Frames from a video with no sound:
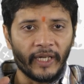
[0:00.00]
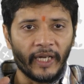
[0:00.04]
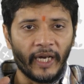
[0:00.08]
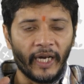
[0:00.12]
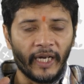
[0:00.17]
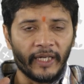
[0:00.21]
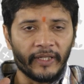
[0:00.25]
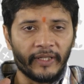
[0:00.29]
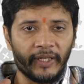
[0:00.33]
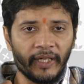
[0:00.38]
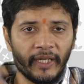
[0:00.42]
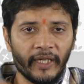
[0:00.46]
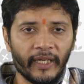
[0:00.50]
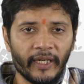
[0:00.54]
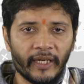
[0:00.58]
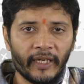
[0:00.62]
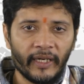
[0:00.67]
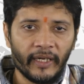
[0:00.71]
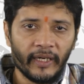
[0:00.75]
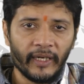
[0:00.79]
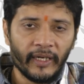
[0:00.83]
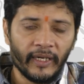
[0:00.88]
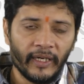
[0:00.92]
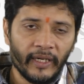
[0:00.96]
I think
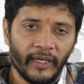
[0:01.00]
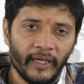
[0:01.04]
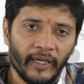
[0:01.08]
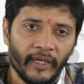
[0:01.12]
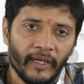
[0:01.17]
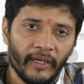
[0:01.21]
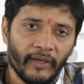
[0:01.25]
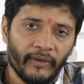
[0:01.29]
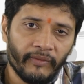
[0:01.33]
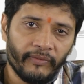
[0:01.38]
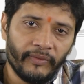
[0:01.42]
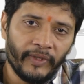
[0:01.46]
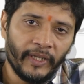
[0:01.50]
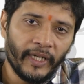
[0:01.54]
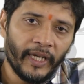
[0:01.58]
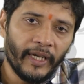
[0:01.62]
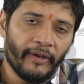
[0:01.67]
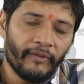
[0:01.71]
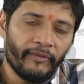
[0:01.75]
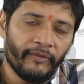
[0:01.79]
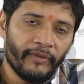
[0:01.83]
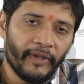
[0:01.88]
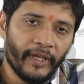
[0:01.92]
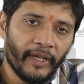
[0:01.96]
we
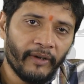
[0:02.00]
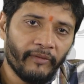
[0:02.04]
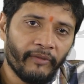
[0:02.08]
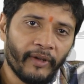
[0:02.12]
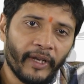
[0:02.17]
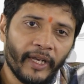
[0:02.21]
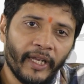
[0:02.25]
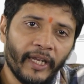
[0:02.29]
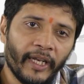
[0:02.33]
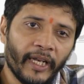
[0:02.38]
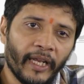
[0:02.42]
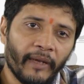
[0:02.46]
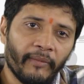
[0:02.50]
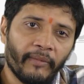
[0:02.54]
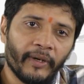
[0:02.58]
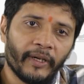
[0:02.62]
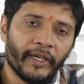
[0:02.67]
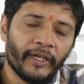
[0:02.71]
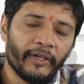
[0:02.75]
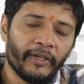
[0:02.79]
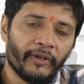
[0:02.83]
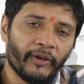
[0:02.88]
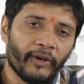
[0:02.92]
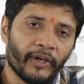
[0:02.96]
have very
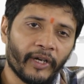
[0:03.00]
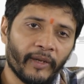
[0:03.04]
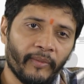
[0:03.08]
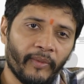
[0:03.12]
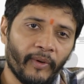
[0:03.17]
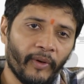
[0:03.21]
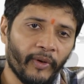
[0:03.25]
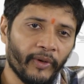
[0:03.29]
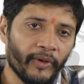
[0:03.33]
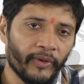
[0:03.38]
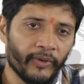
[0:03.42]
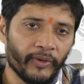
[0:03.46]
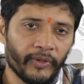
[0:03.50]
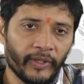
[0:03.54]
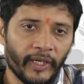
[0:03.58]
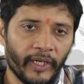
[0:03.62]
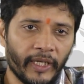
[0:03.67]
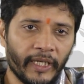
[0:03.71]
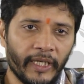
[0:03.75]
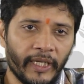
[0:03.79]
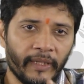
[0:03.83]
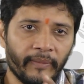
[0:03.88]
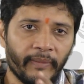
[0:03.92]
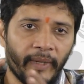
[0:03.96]
elaborately talked about the
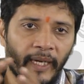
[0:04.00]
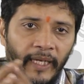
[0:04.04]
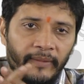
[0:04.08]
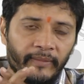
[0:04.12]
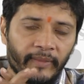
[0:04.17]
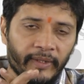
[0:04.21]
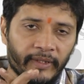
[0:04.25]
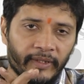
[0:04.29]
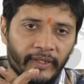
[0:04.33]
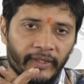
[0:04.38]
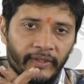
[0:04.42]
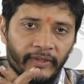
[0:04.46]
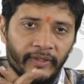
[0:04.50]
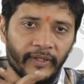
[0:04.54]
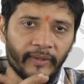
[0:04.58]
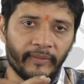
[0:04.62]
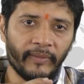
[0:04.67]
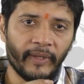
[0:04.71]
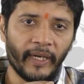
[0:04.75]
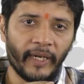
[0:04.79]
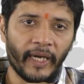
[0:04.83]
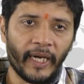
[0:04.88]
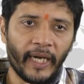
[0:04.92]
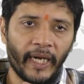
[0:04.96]
learning management
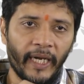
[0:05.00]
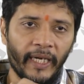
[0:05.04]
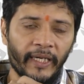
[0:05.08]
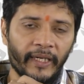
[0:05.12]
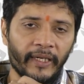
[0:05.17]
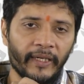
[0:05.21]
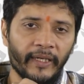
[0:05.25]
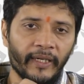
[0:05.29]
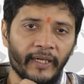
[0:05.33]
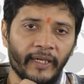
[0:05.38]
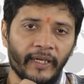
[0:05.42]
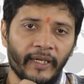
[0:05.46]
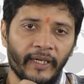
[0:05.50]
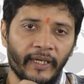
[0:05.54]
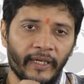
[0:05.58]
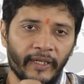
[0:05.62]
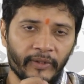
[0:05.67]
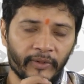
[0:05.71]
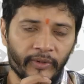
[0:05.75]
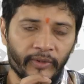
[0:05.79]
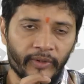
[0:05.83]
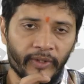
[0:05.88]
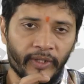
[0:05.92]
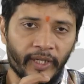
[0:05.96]
system and
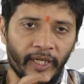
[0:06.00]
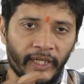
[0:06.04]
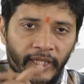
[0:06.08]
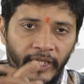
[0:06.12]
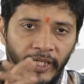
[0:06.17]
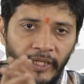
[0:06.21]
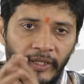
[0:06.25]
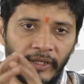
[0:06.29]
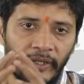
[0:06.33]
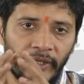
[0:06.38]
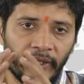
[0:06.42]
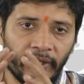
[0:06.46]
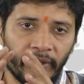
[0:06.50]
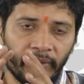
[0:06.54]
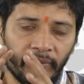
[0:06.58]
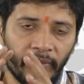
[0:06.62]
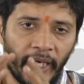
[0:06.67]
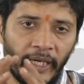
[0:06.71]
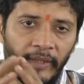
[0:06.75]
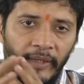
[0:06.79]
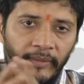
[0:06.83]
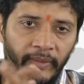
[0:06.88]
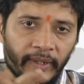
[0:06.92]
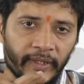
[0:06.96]
the content
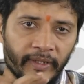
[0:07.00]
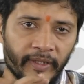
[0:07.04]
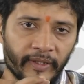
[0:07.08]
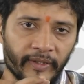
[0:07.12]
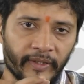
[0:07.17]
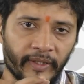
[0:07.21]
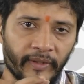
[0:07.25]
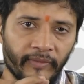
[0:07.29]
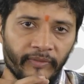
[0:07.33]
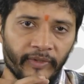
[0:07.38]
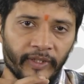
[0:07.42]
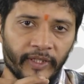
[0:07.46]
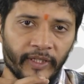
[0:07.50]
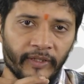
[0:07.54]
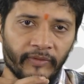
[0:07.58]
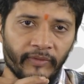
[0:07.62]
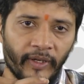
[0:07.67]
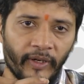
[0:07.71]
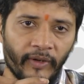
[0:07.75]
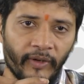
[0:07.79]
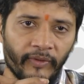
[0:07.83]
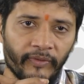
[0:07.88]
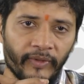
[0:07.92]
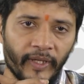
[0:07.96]
management system, which is
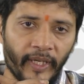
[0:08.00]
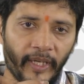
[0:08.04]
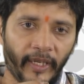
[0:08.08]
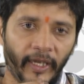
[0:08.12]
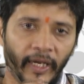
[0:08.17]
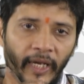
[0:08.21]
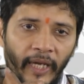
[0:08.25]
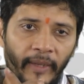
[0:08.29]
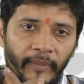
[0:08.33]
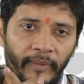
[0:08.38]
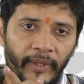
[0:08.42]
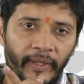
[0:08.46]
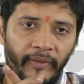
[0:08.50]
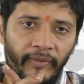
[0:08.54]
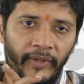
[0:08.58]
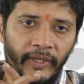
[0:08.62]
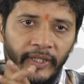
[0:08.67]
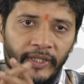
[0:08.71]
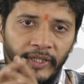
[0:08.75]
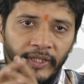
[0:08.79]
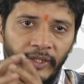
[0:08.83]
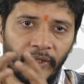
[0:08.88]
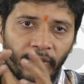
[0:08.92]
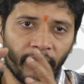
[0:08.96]
one of the
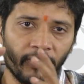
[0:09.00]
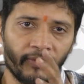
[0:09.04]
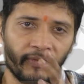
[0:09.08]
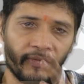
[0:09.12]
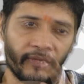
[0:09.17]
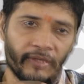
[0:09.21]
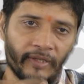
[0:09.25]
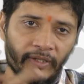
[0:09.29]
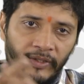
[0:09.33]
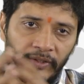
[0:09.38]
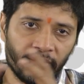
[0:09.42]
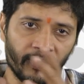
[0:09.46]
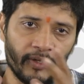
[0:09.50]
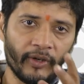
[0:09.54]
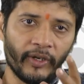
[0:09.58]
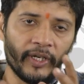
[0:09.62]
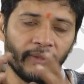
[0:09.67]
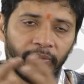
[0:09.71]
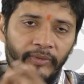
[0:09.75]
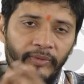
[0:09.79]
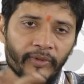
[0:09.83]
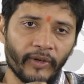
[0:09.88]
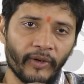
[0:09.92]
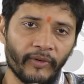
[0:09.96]
abbreviation of the
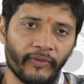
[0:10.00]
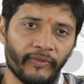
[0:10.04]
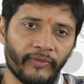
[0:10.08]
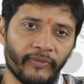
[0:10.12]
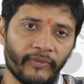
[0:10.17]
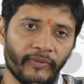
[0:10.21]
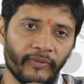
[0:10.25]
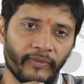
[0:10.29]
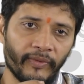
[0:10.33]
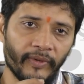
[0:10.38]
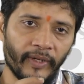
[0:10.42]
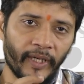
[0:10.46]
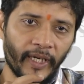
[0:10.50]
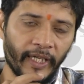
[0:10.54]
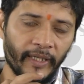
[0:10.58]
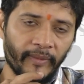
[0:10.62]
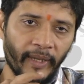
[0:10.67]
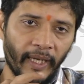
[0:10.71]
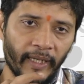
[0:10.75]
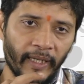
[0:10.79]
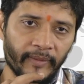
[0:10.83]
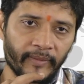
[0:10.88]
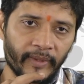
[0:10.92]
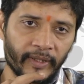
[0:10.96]
synonyms of learning
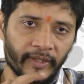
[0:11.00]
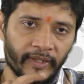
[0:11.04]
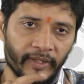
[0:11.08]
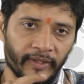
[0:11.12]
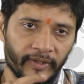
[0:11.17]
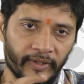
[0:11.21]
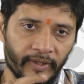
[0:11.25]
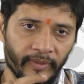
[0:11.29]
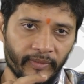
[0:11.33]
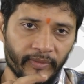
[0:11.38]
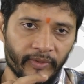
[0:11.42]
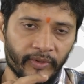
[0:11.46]
management system.